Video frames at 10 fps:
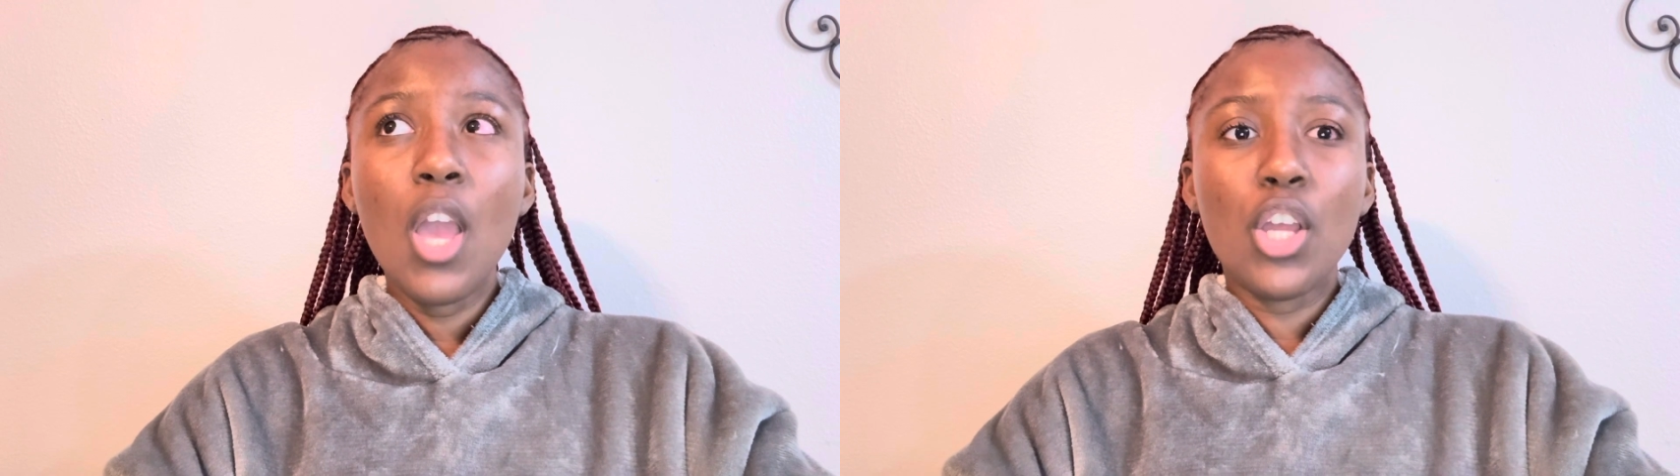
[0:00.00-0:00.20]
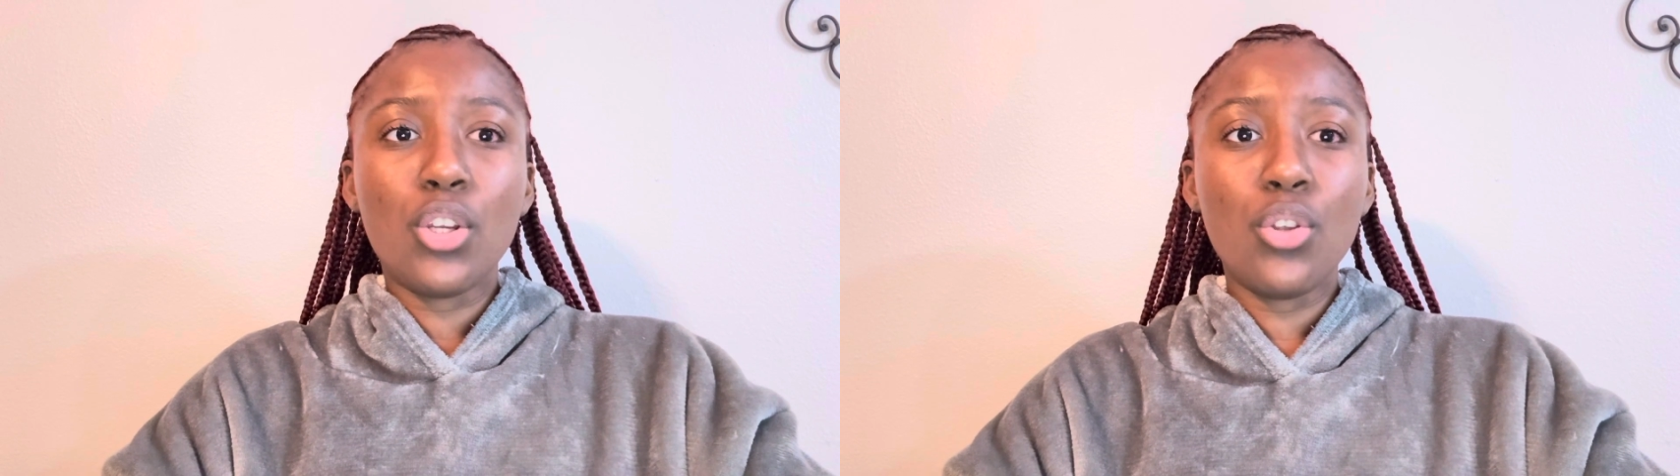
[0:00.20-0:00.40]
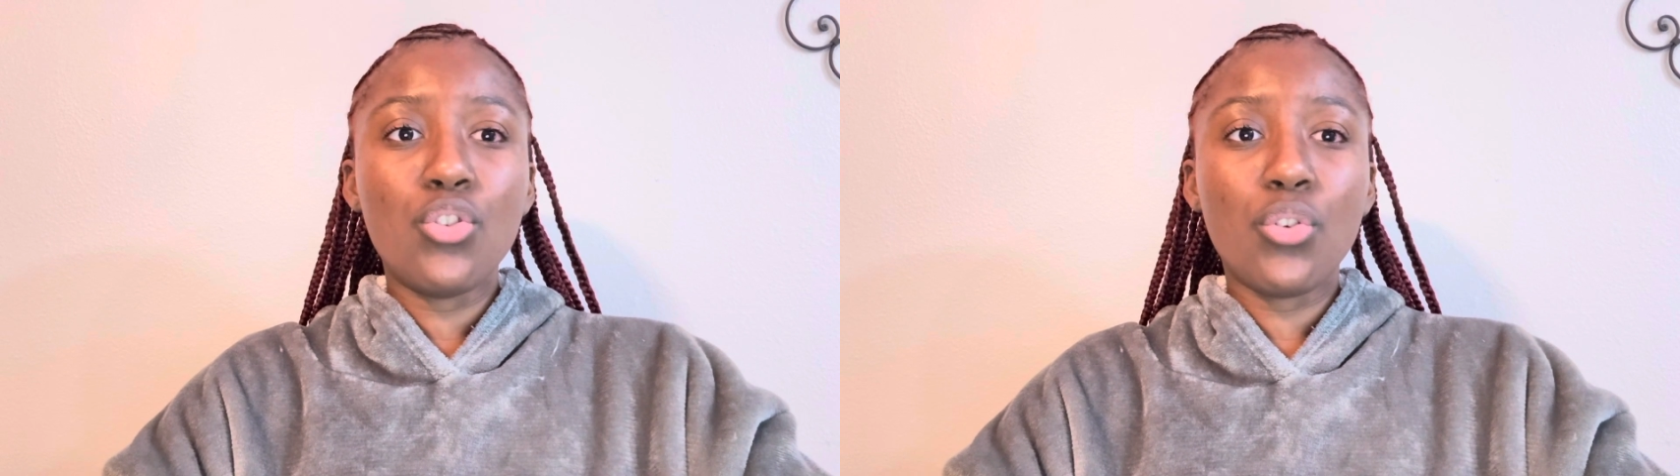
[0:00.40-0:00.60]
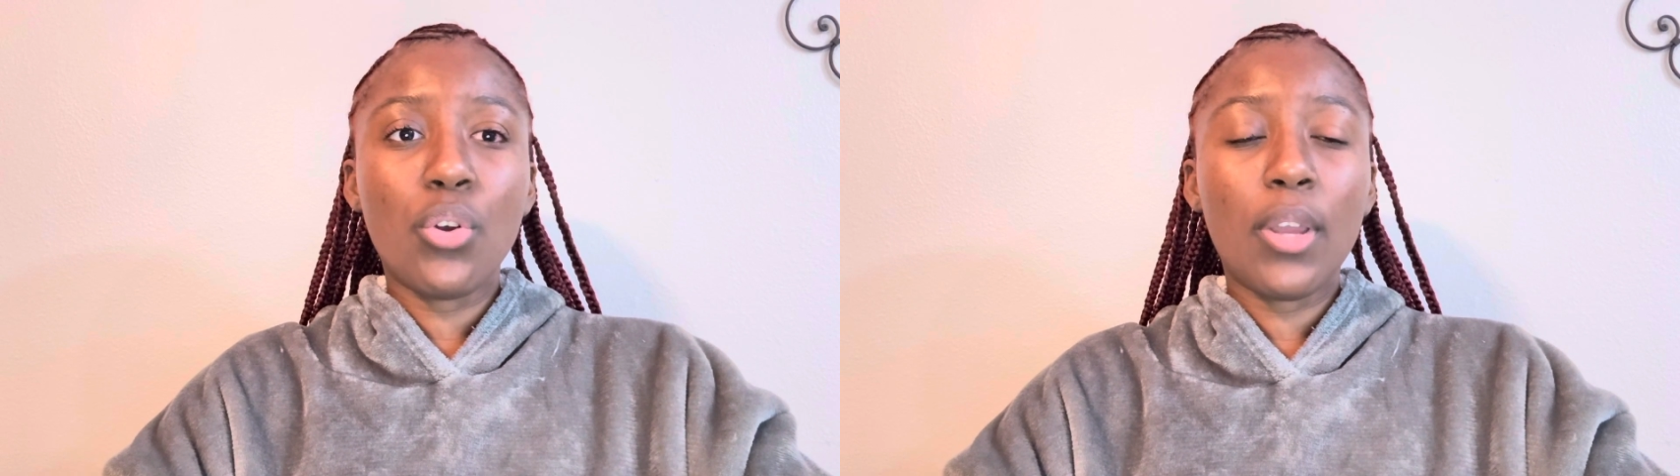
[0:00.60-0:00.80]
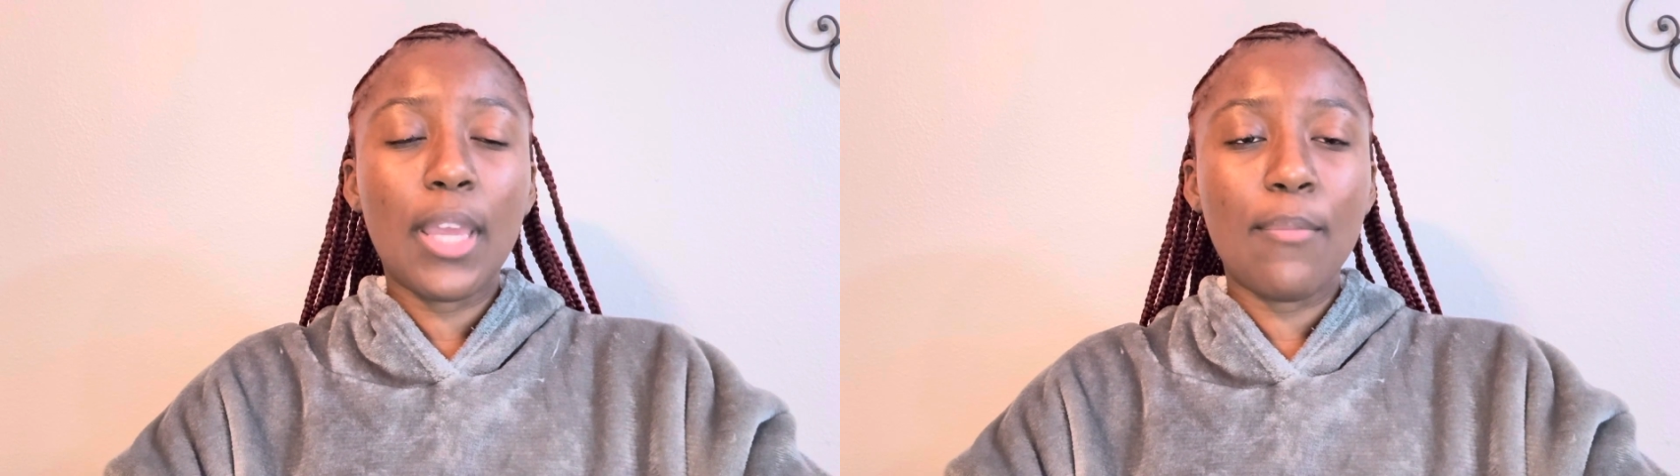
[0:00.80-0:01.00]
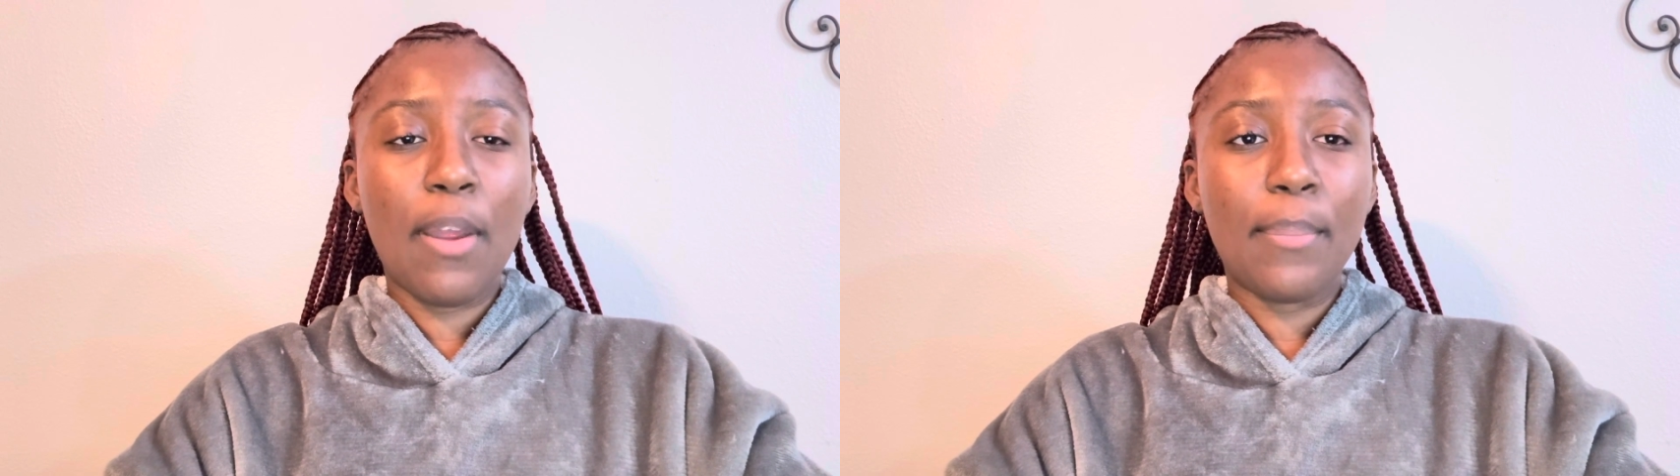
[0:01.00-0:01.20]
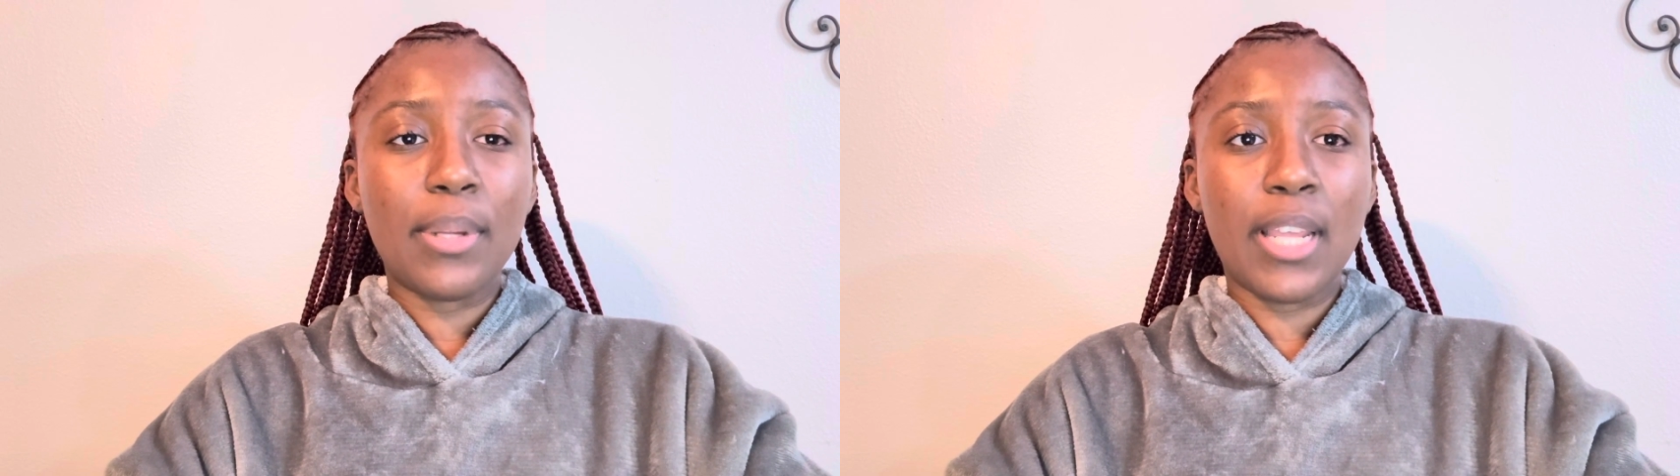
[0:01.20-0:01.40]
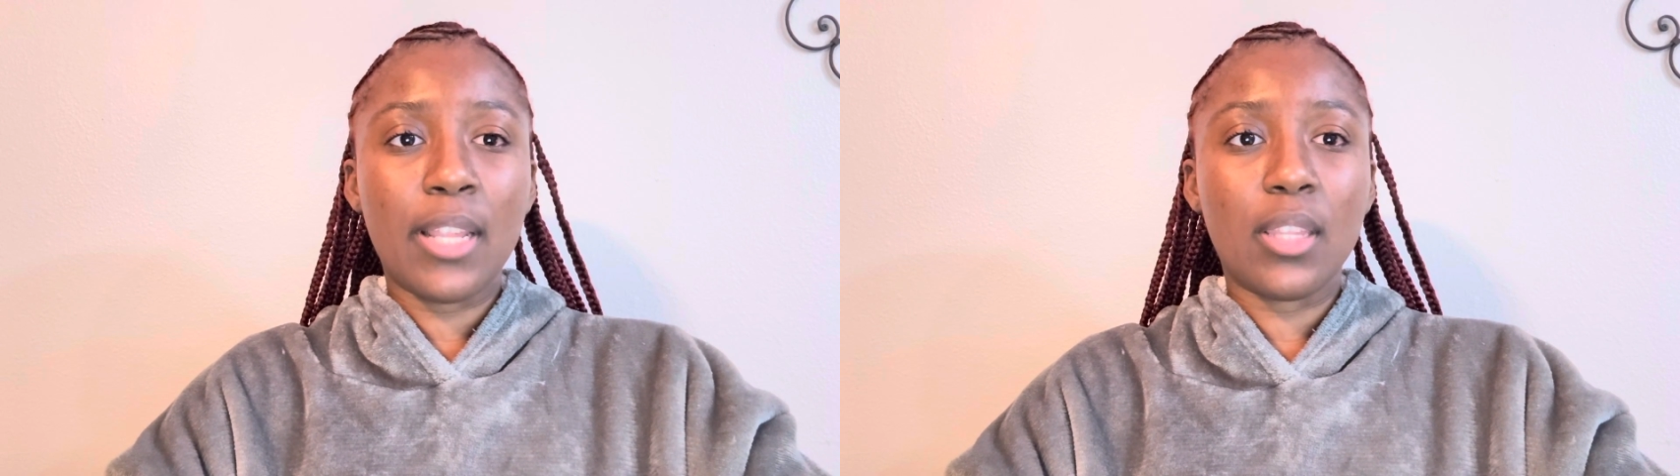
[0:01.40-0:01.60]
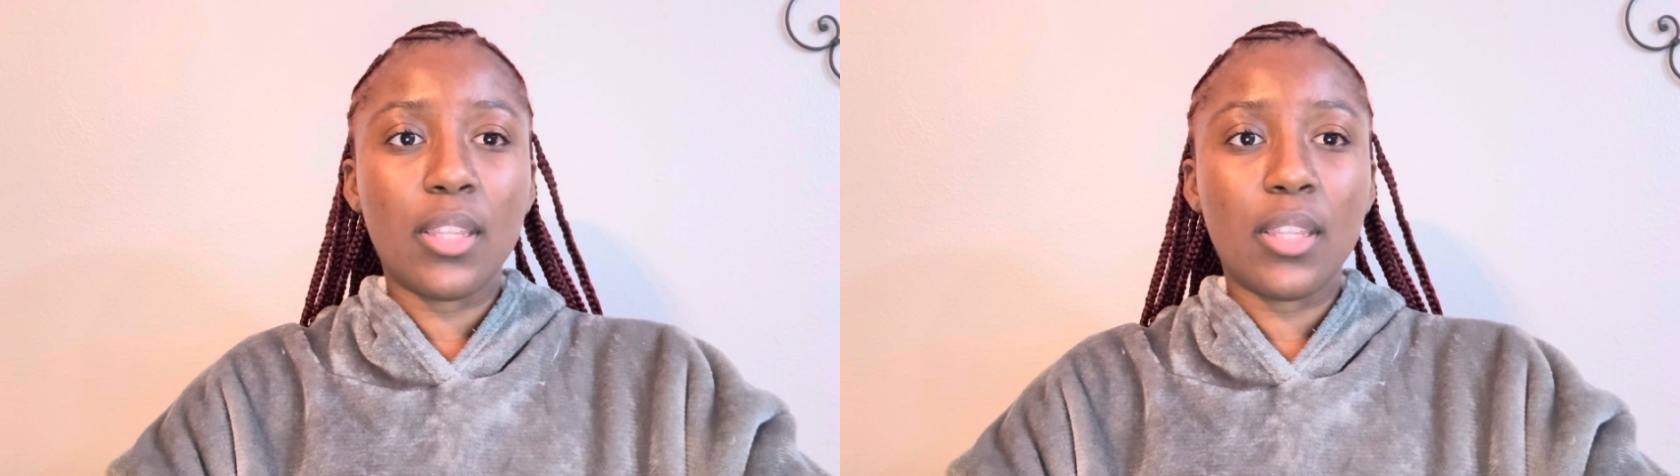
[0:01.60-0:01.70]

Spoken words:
neutral, can represent